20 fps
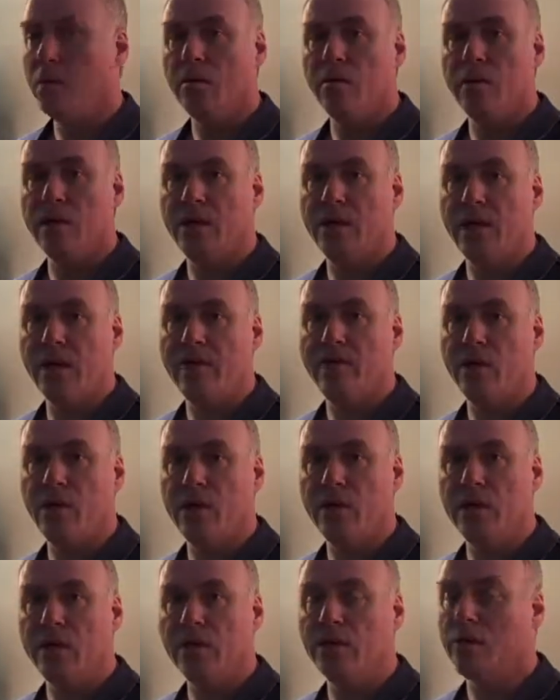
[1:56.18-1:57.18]
we didn't have any
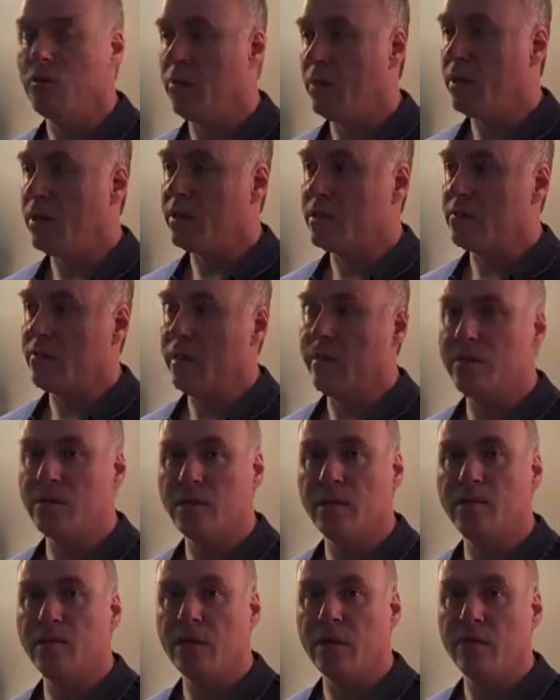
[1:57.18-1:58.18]
audition. Well, that's maybe
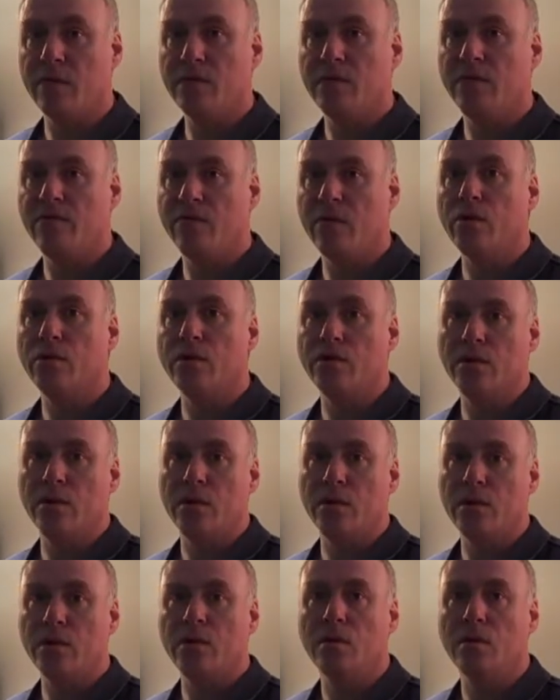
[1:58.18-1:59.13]
something we should focus on.